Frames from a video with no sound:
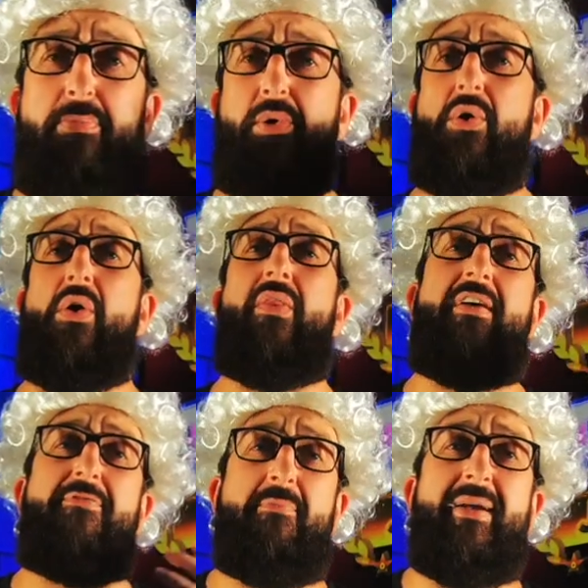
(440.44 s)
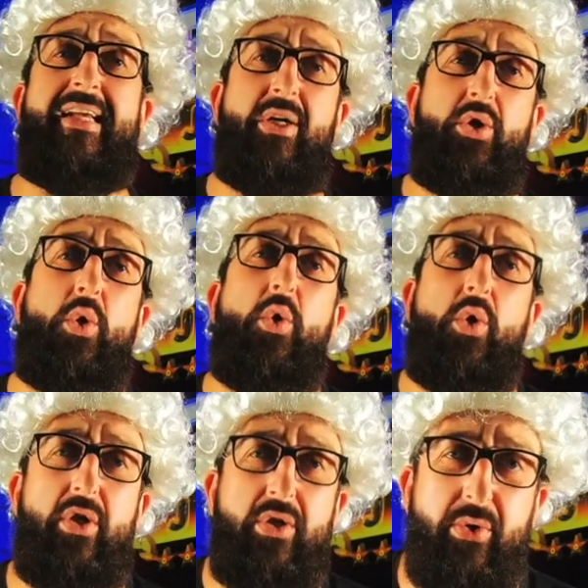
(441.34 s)
put on there for me to
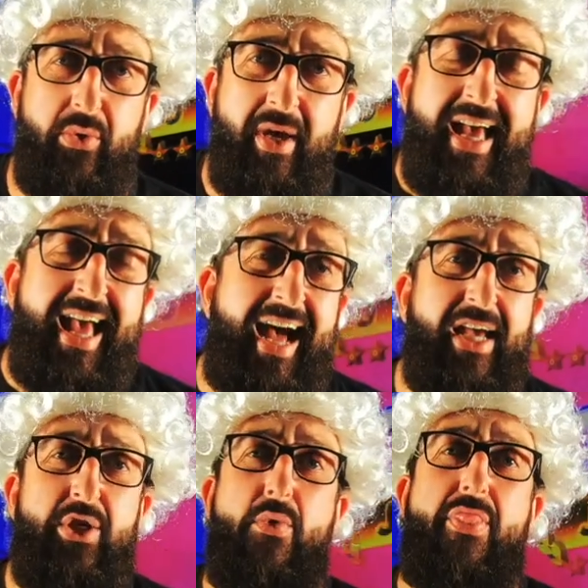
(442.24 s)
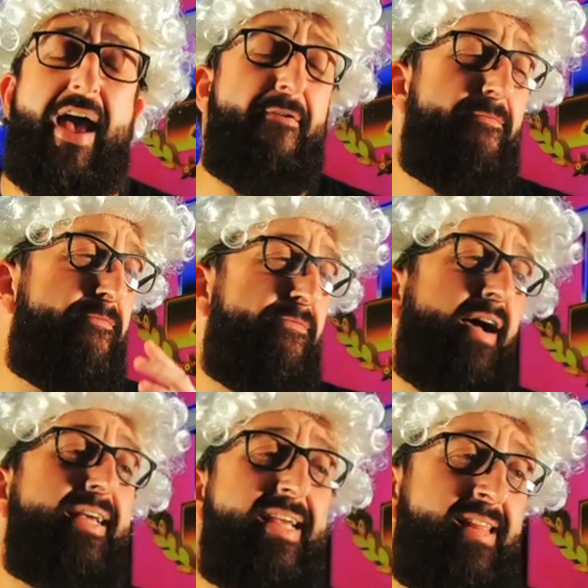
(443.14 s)
call you. Are you that
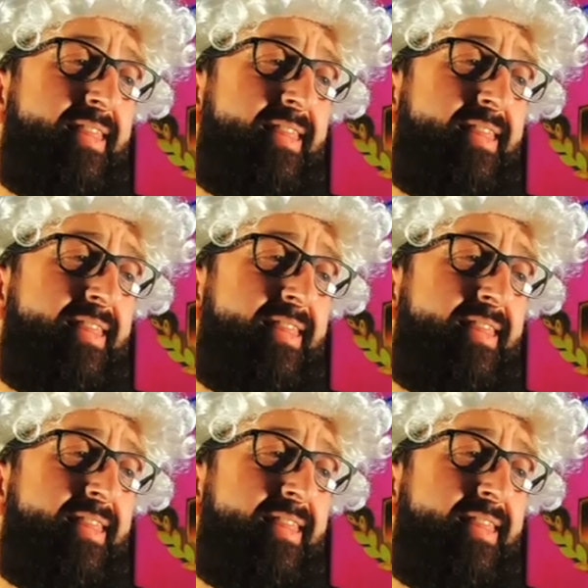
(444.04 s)
fucking